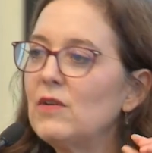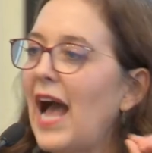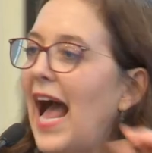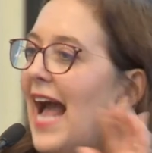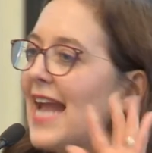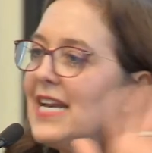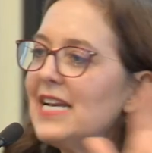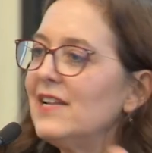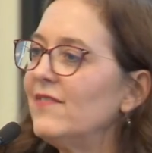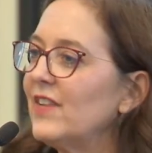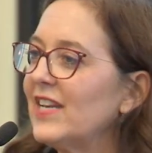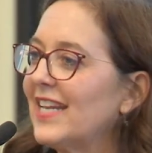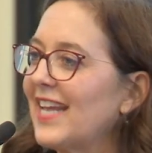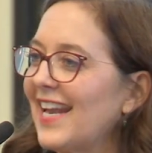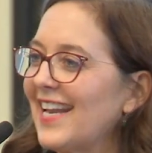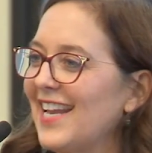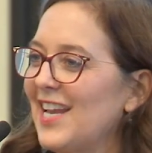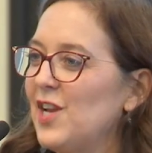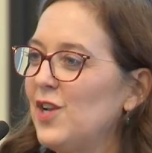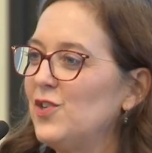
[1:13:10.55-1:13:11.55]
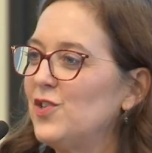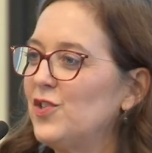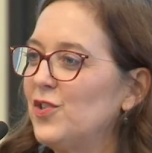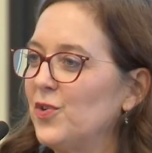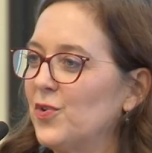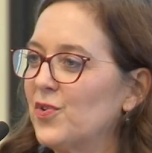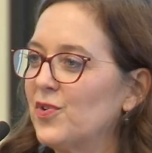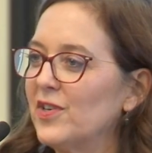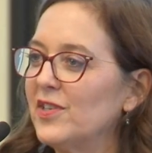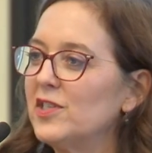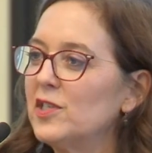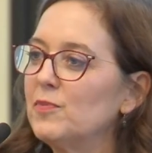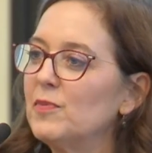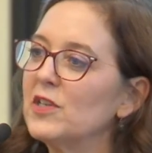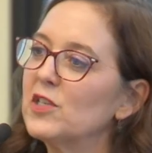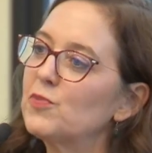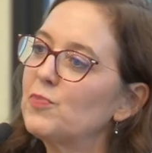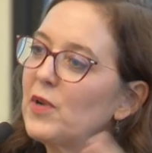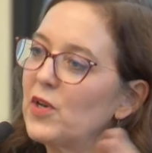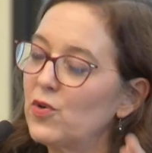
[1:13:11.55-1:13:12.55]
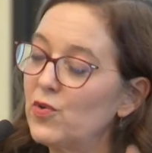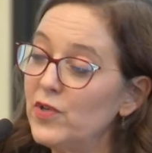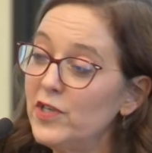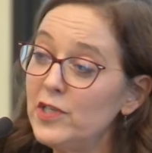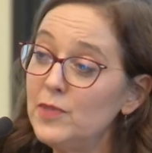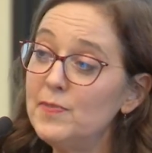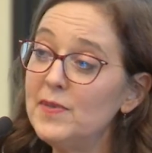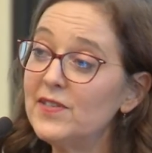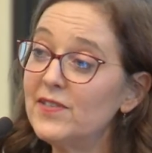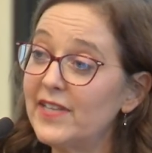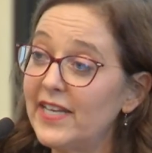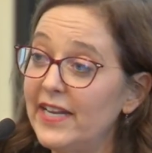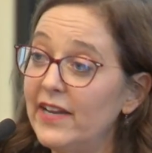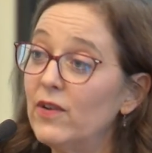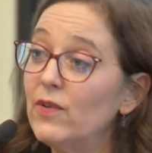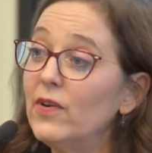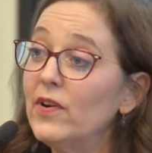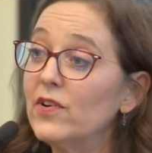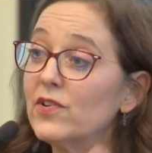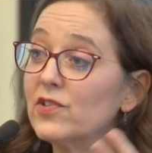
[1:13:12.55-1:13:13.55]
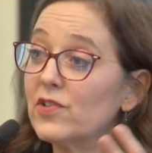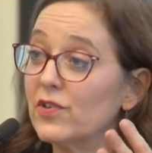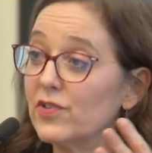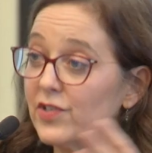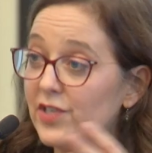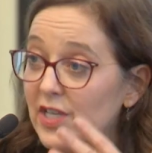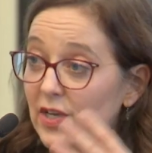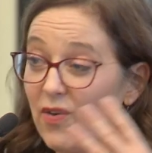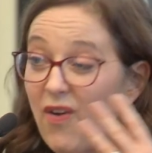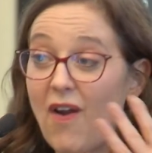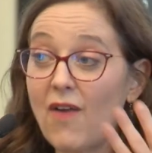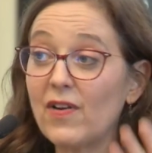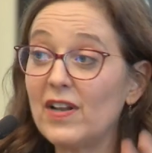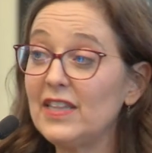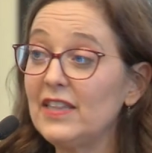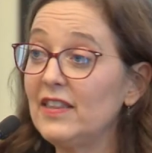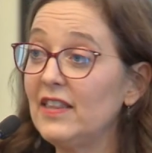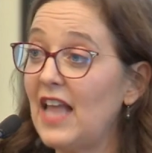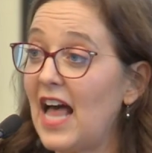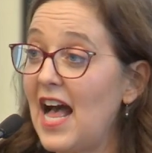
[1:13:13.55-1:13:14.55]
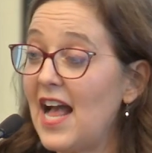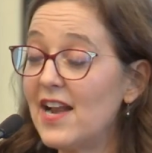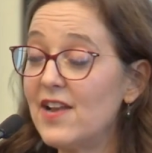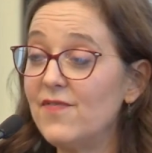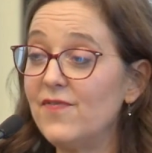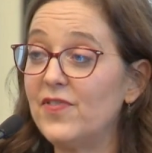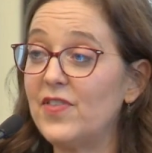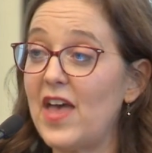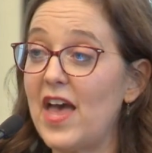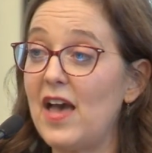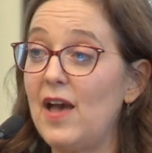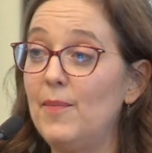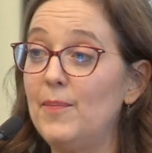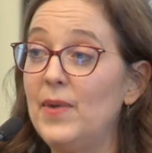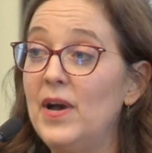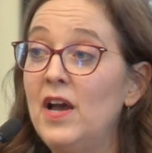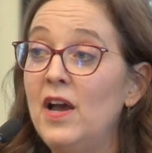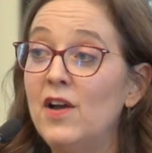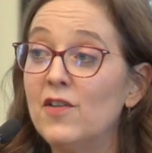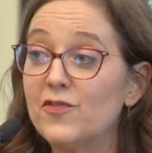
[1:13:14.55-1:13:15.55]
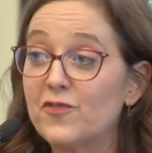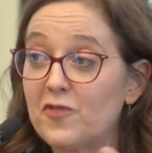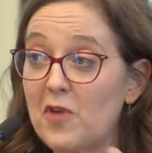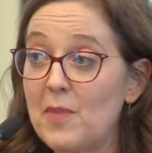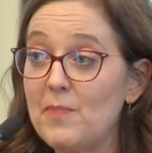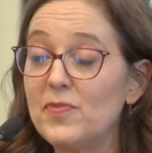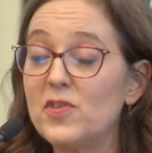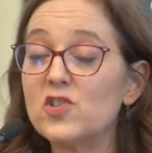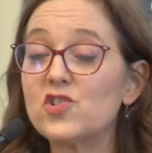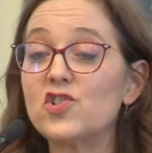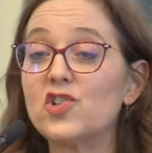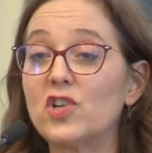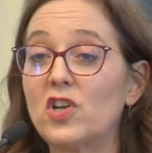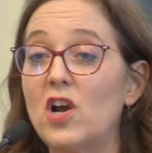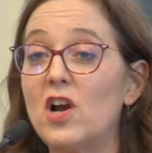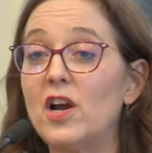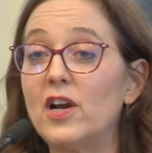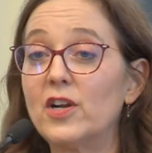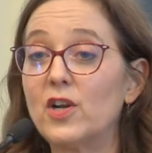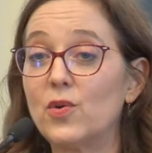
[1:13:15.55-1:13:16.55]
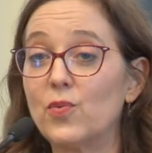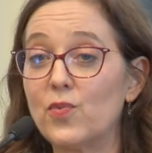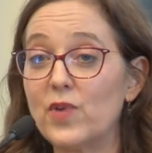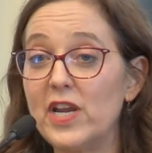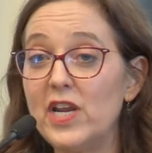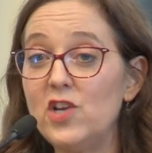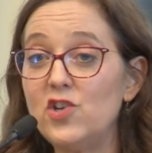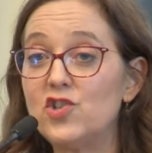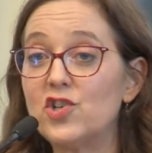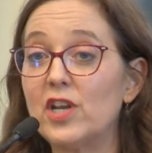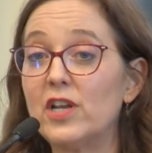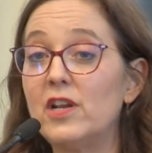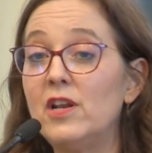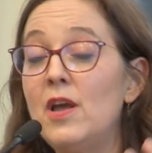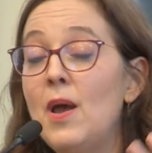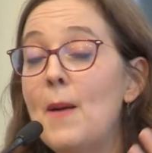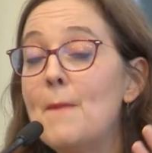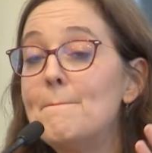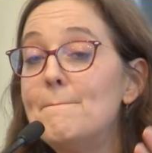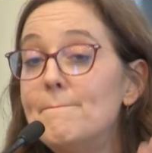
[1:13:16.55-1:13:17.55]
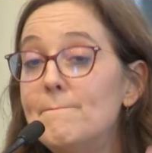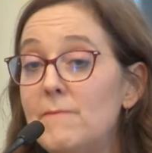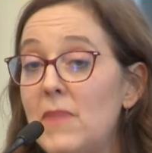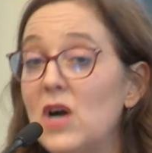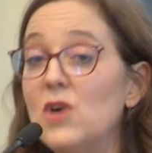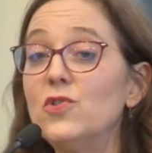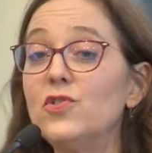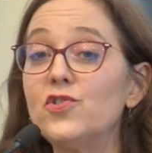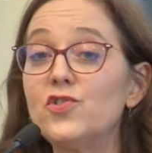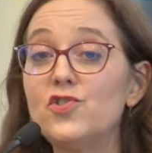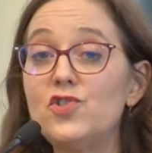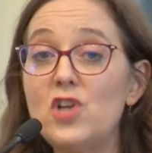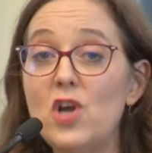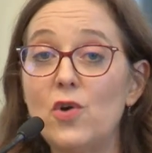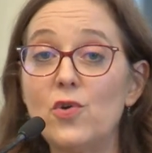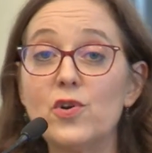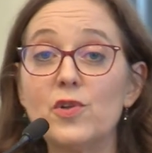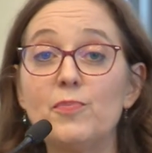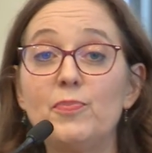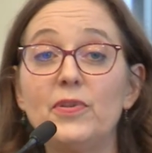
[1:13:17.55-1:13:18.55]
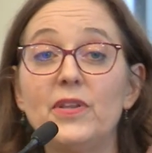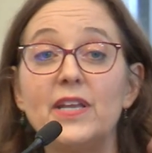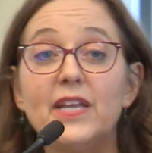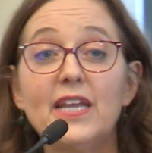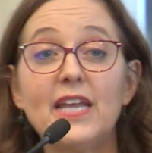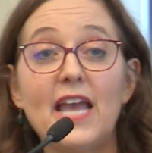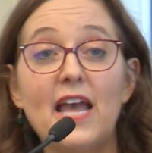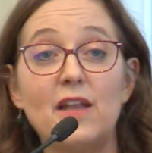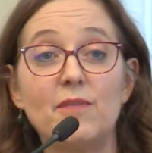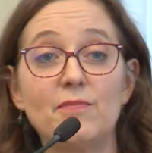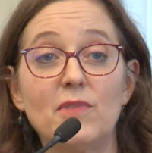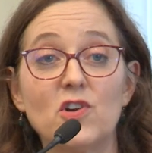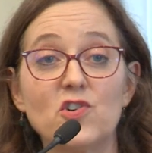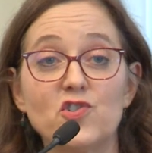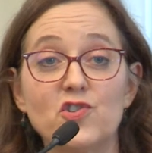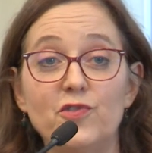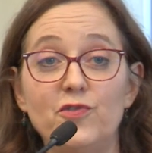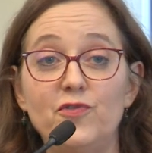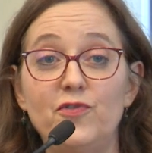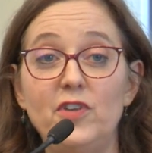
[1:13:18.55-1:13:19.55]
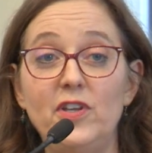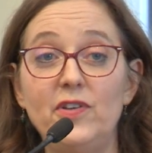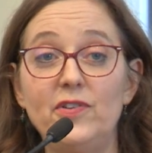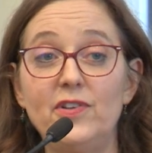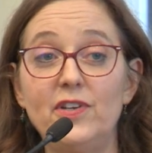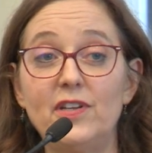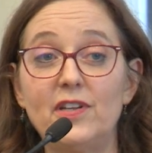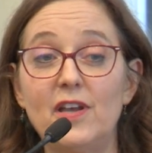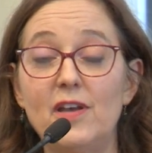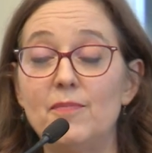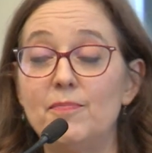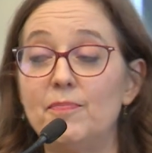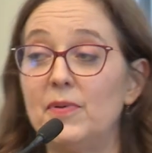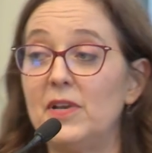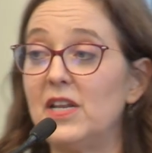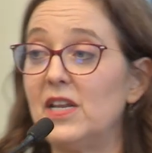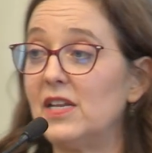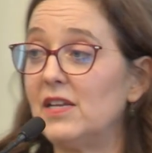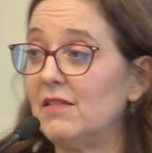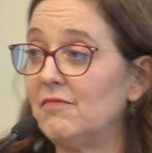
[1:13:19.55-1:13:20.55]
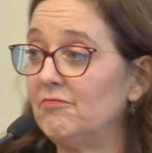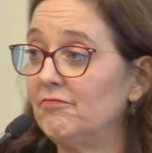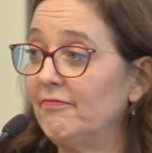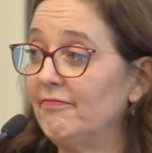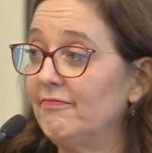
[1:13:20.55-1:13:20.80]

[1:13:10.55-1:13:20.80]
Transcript: I didn't even get into Christmas, but Christmas characters, there are a lot of them from the Chicago region, most notably at Marshall Field and Company,